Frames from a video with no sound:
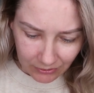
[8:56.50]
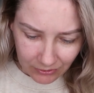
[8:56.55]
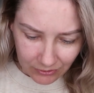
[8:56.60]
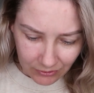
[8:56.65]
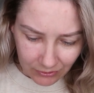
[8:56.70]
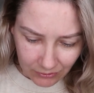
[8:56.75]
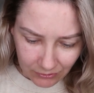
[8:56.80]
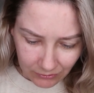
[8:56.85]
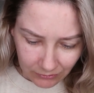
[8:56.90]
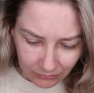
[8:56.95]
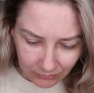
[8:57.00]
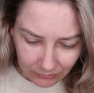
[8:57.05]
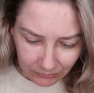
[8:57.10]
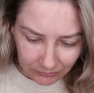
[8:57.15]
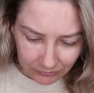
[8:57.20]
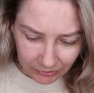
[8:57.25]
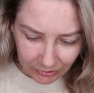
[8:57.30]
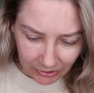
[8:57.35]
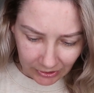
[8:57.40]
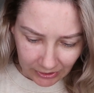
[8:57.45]

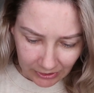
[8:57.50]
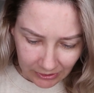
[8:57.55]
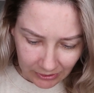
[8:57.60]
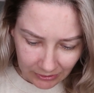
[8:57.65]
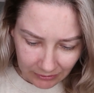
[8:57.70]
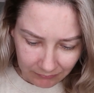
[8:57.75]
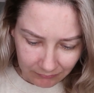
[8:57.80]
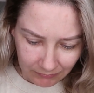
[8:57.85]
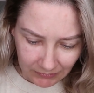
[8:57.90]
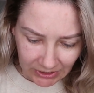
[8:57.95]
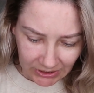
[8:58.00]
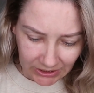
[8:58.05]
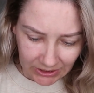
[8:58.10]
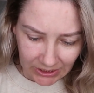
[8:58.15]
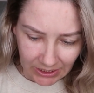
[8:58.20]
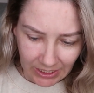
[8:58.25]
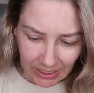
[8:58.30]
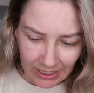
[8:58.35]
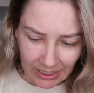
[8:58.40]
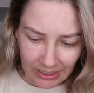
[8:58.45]
gold
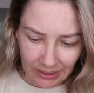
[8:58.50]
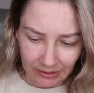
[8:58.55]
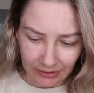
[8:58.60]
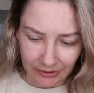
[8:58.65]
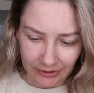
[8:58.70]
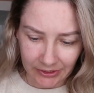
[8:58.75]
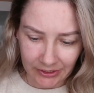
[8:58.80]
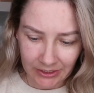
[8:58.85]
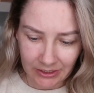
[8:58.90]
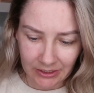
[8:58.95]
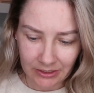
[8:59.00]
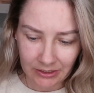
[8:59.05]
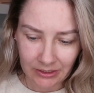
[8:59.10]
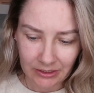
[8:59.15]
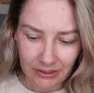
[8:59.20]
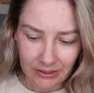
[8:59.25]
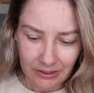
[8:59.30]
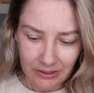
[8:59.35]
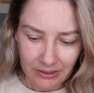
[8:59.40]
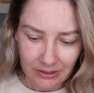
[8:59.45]
metallic,
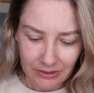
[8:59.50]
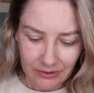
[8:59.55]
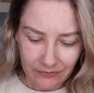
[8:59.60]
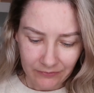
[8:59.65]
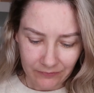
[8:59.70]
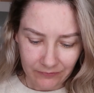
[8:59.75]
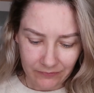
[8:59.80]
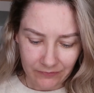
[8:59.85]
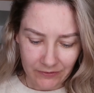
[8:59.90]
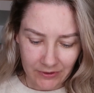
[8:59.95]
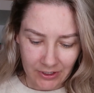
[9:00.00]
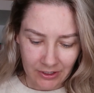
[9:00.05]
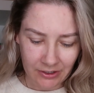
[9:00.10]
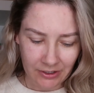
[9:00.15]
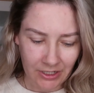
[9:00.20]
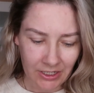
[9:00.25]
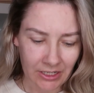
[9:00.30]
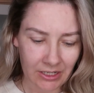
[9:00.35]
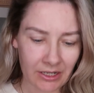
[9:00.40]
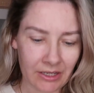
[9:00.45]

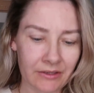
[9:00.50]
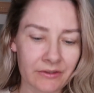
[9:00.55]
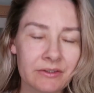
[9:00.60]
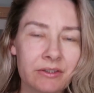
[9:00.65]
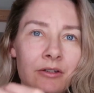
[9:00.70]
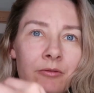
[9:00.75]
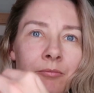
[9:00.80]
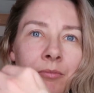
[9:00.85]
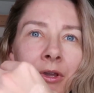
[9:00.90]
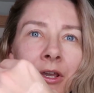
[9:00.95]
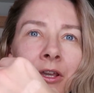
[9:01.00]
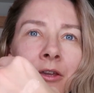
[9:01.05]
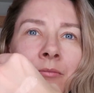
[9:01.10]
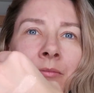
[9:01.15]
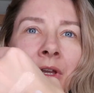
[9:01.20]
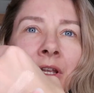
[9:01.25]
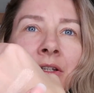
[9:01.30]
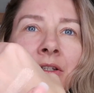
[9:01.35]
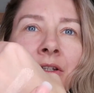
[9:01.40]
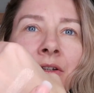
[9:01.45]
very nice and
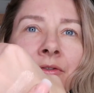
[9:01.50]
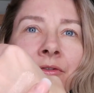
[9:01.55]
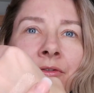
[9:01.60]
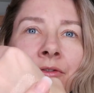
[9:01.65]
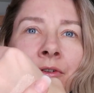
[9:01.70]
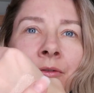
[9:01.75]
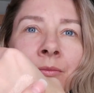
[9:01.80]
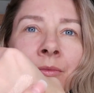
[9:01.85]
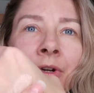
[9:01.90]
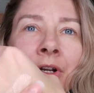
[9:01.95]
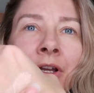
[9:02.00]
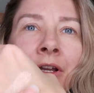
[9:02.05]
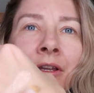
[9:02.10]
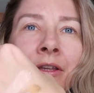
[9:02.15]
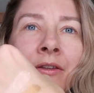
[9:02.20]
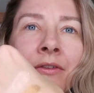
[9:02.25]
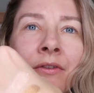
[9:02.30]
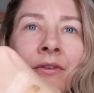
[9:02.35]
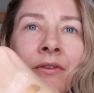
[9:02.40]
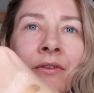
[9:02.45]
pigmented from what I
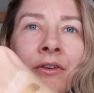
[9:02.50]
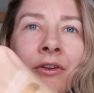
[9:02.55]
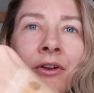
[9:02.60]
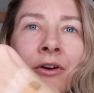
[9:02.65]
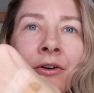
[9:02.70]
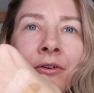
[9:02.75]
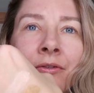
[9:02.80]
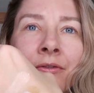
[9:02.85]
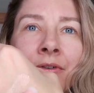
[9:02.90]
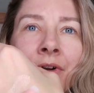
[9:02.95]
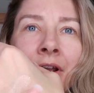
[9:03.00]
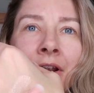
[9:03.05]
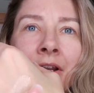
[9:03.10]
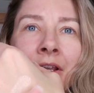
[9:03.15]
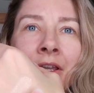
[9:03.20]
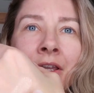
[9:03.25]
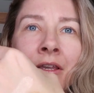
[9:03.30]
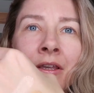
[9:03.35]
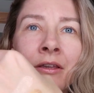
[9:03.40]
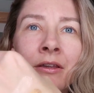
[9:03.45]
can see
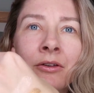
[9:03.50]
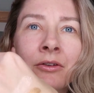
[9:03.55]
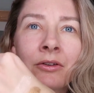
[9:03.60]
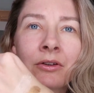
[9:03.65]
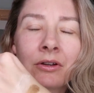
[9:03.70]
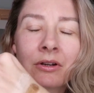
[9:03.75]
already.